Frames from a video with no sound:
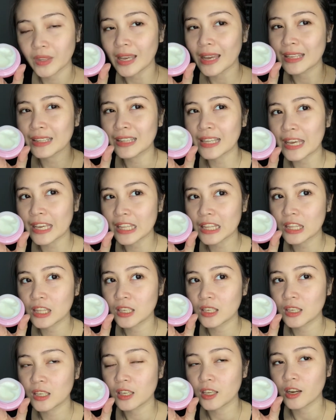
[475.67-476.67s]
Unlike
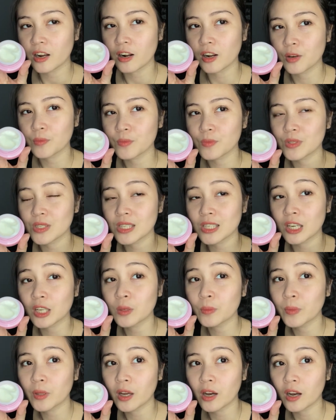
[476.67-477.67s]
the
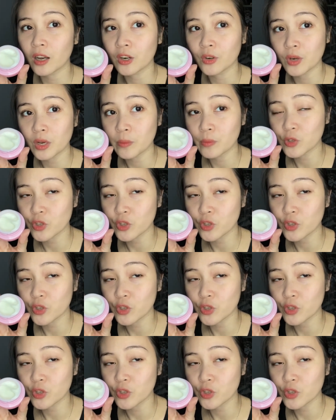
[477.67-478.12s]
sunblock cream